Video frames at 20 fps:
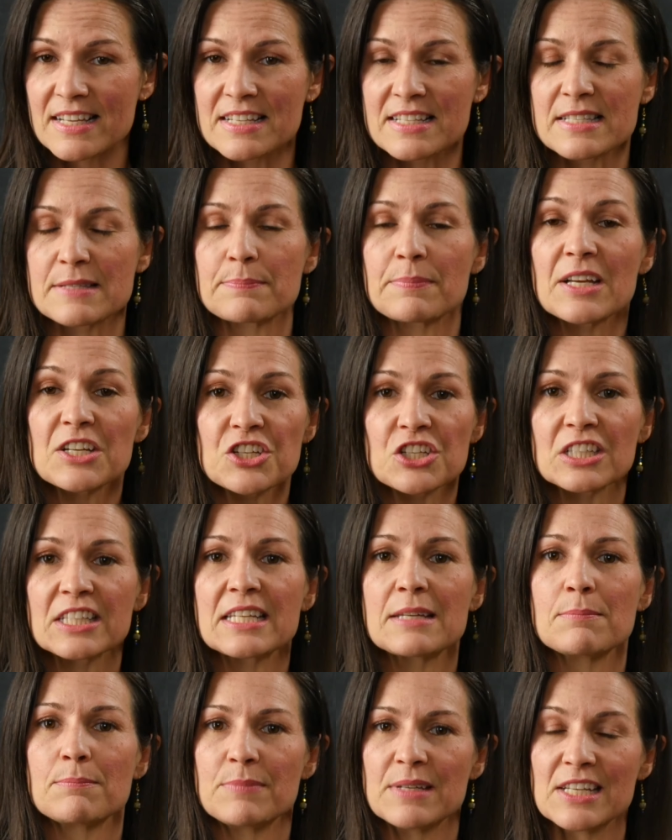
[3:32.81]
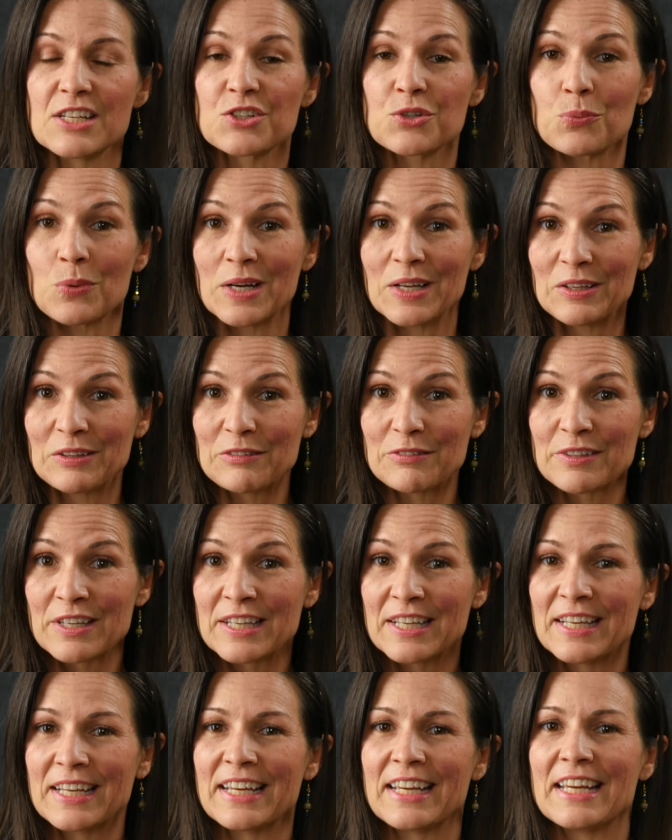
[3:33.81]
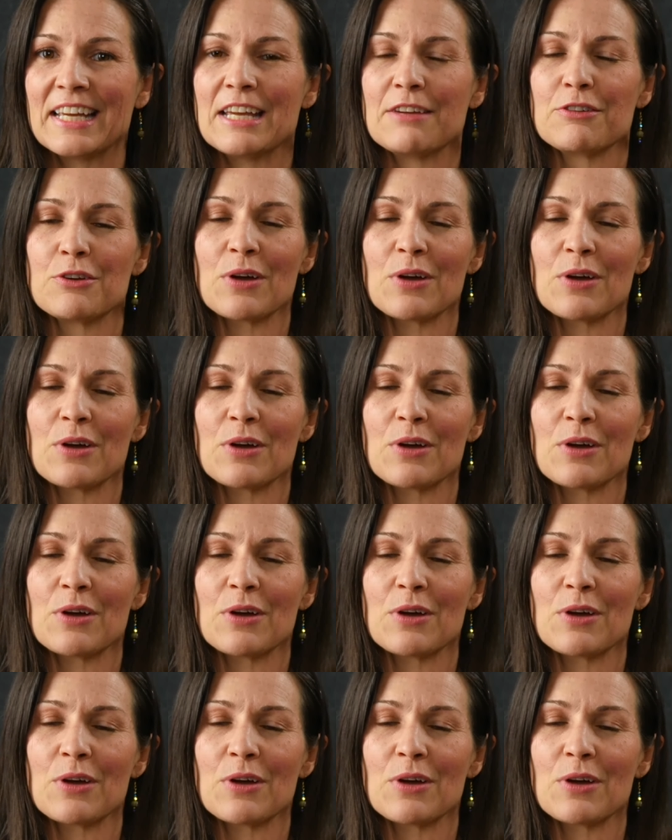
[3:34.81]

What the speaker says: especially B12. If you